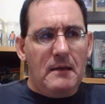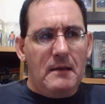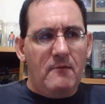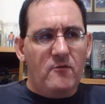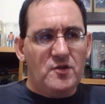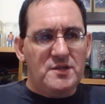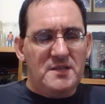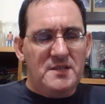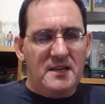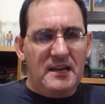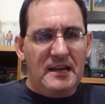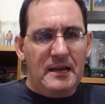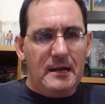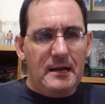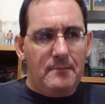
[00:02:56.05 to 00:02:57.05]
for
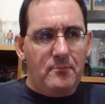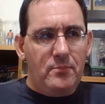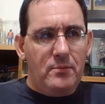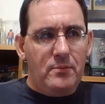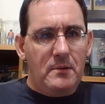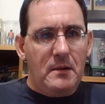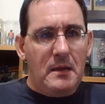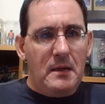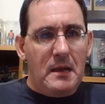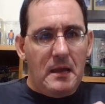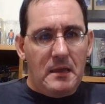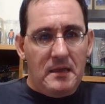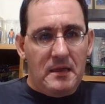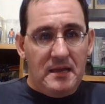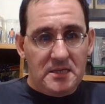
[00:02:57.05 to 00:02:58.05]
setting up
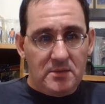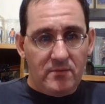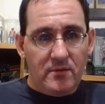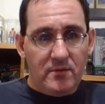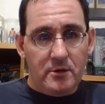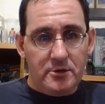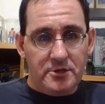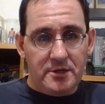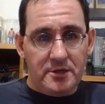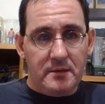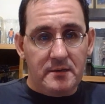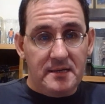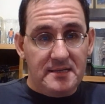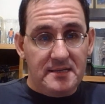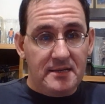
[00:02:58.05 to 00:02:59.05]
this
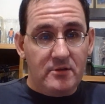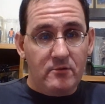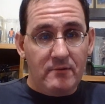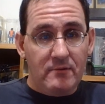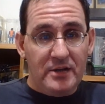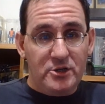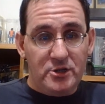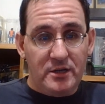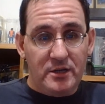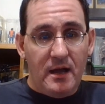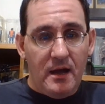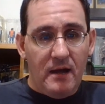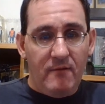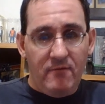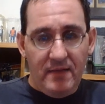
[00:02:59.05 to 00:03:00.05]
version, this iteration
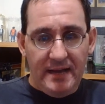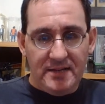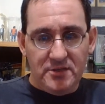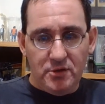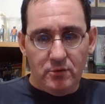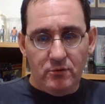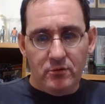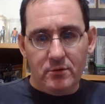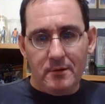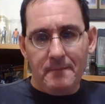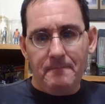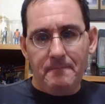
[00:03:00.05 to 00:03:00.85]
of Lex Luthor.